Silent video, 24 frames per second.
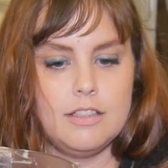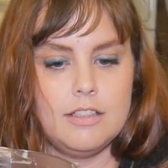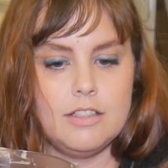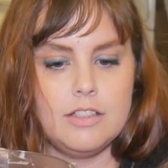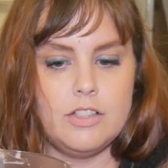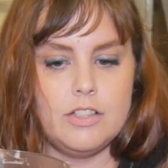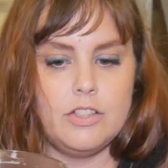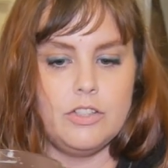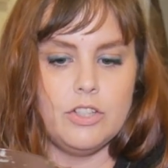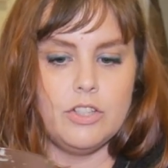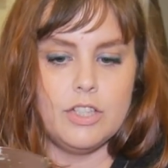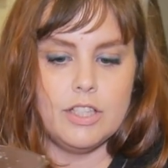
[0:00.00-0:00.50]

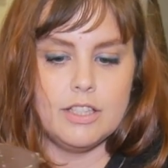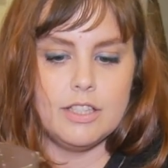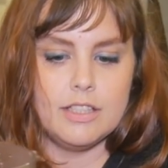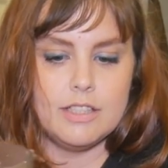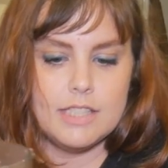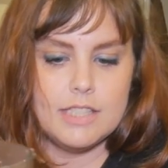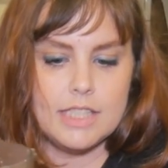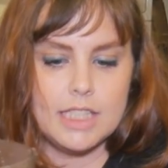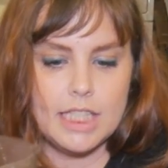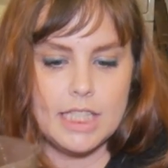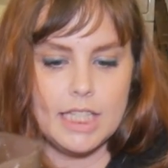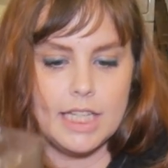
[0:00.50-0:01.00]
so you could
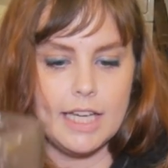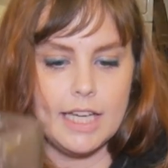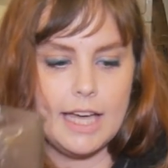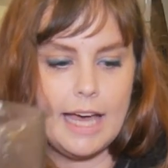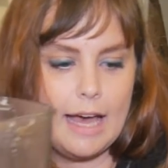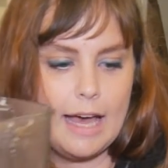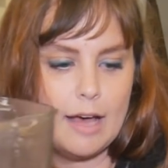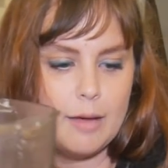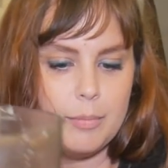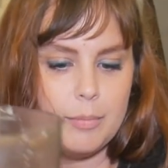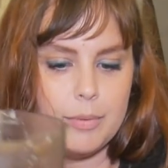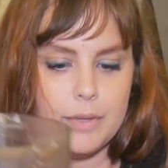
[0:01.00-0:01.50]
see it
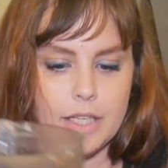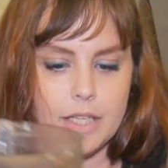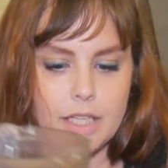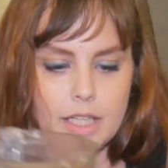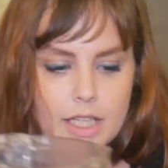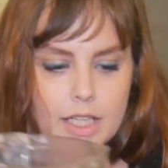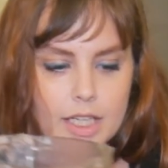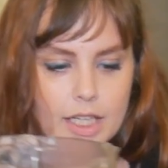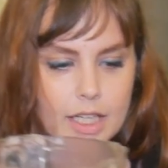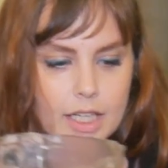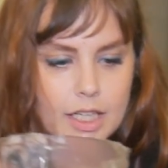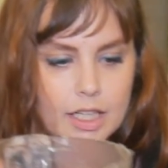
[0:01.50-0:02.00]
happen
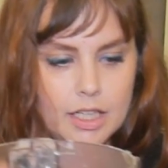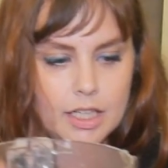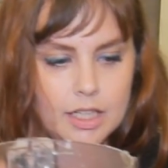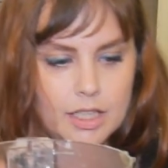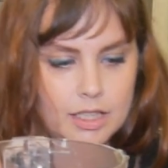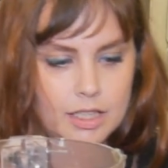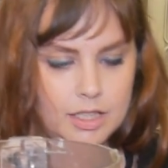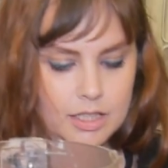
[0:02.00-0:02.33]
here.